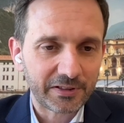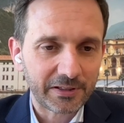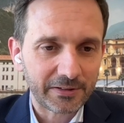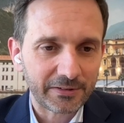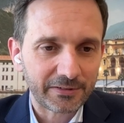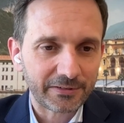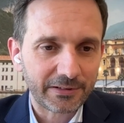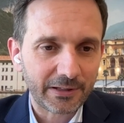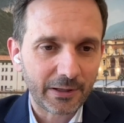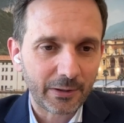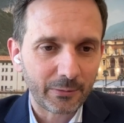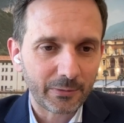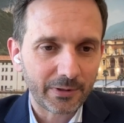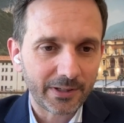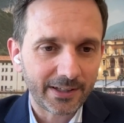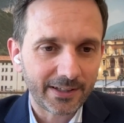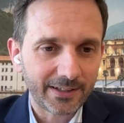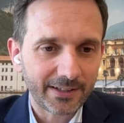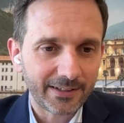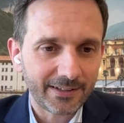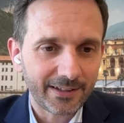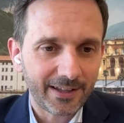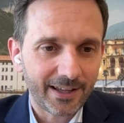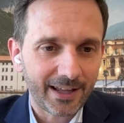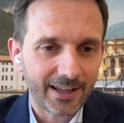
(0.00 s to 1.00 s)
still
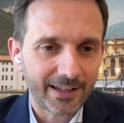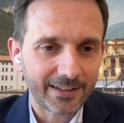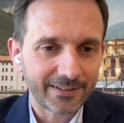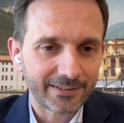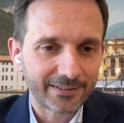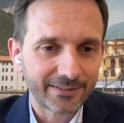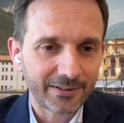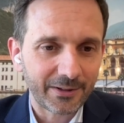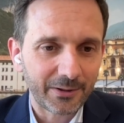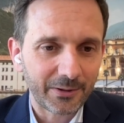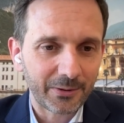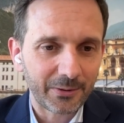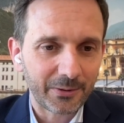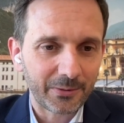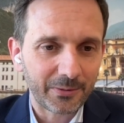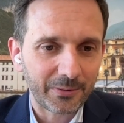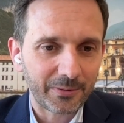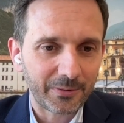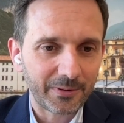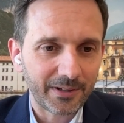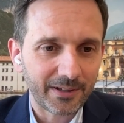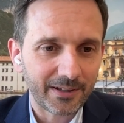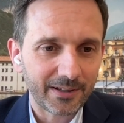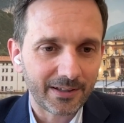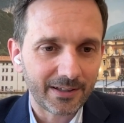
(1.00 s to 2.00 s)
slowly. And
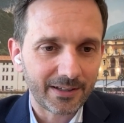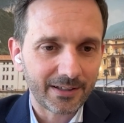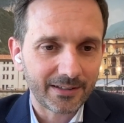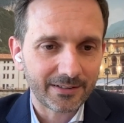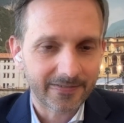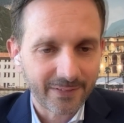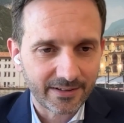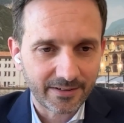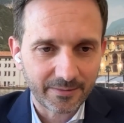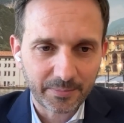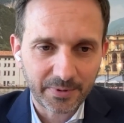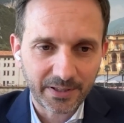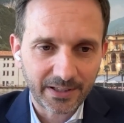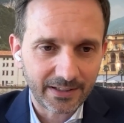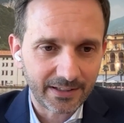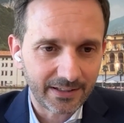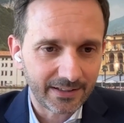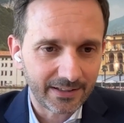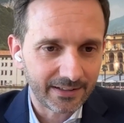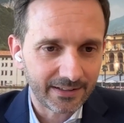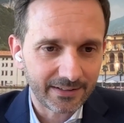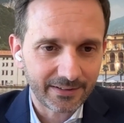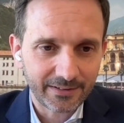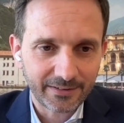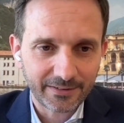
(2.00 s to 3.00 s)
so
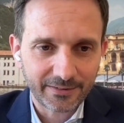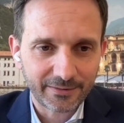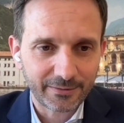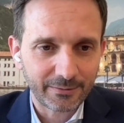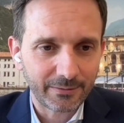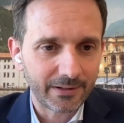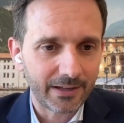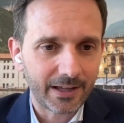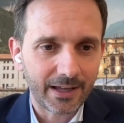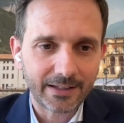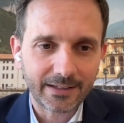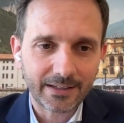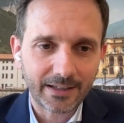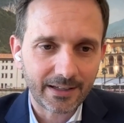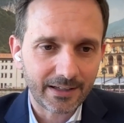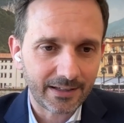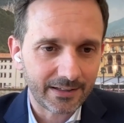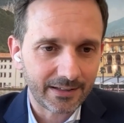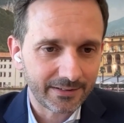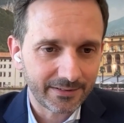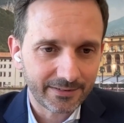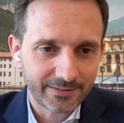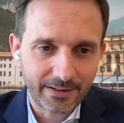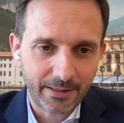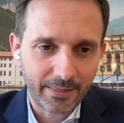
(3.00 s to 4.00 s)
XRP,
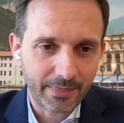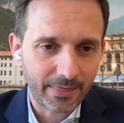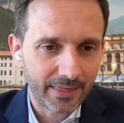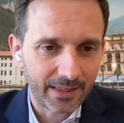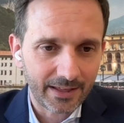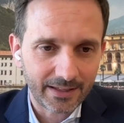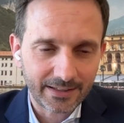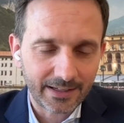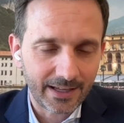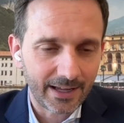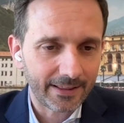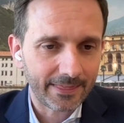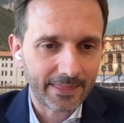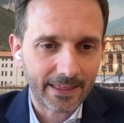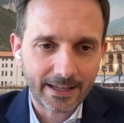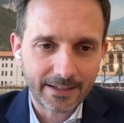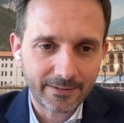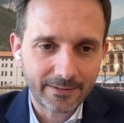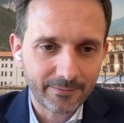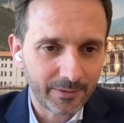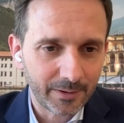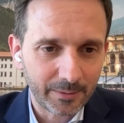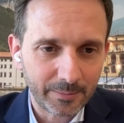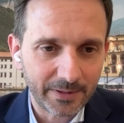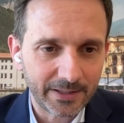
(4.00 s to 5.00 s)
Solana, something like
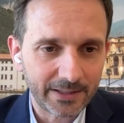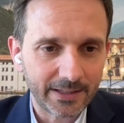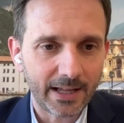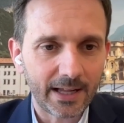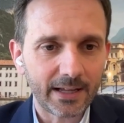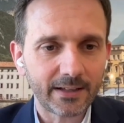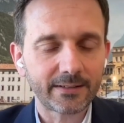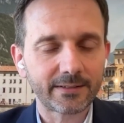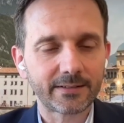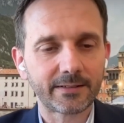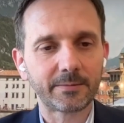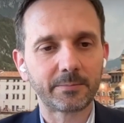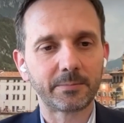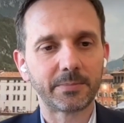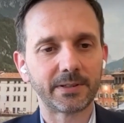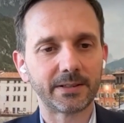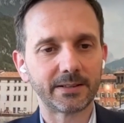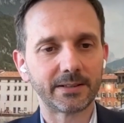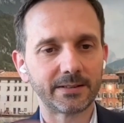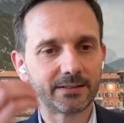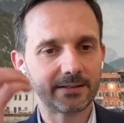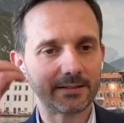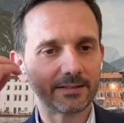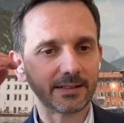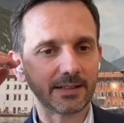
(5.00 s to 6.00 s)
that will be next.
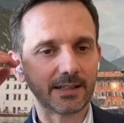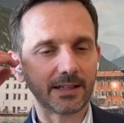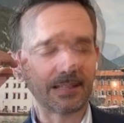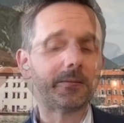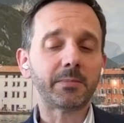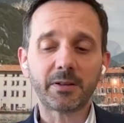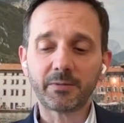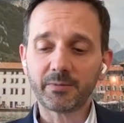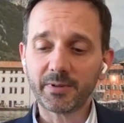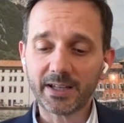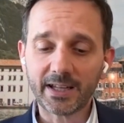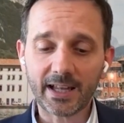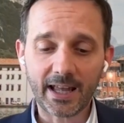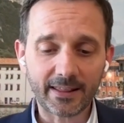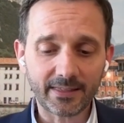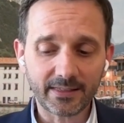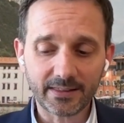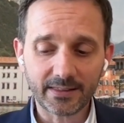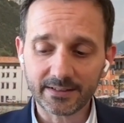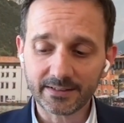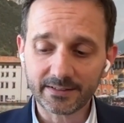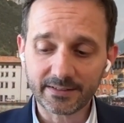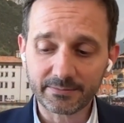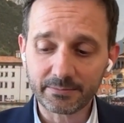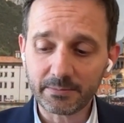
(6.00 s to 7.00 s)
But maybe we get
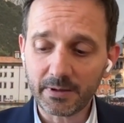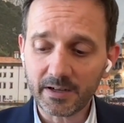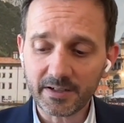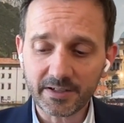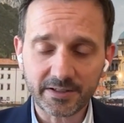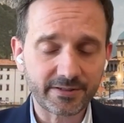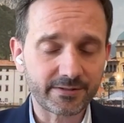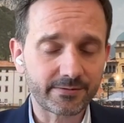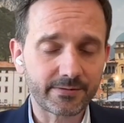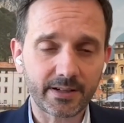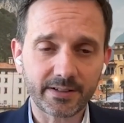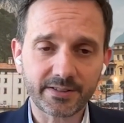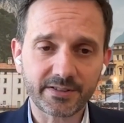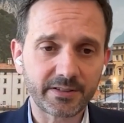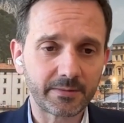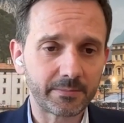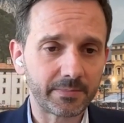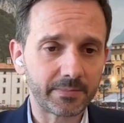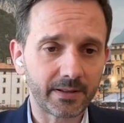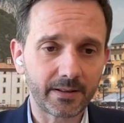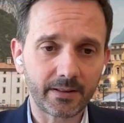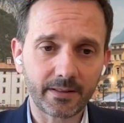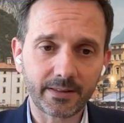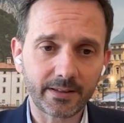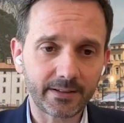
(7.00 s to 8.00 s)
this market structure
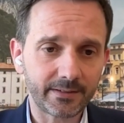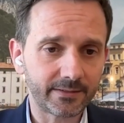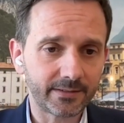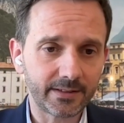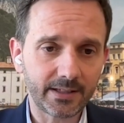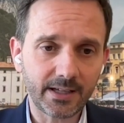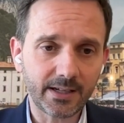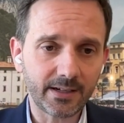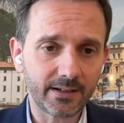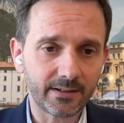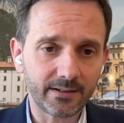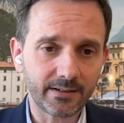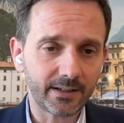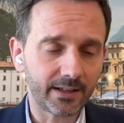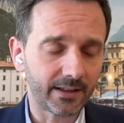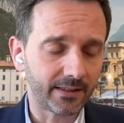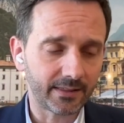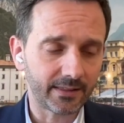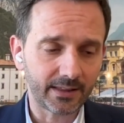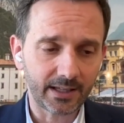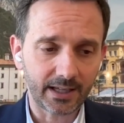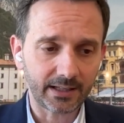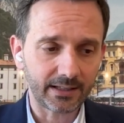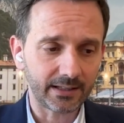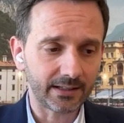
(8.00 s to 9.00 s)
though this year,
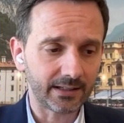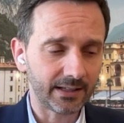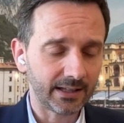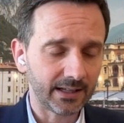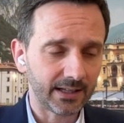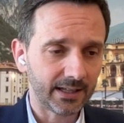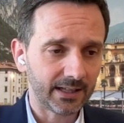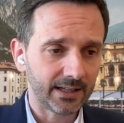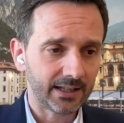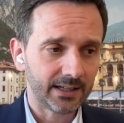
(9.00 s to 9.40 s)
and then